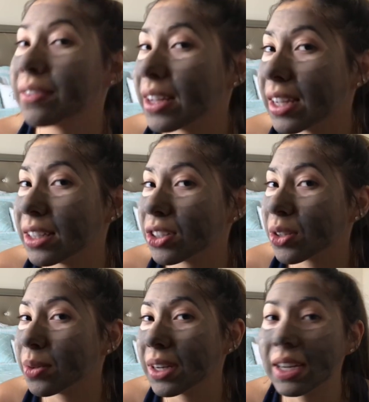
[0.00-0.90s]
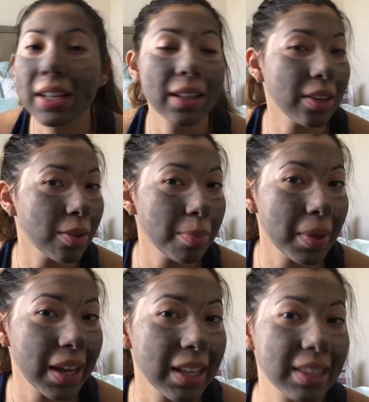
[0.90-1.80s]
But I scoot in a little
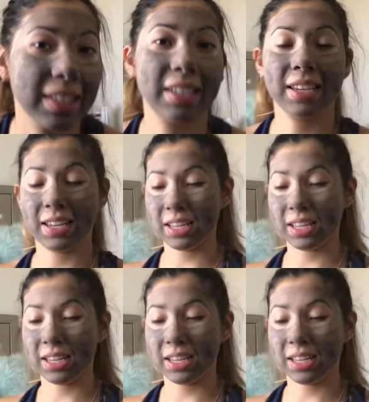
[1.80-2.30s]
bit.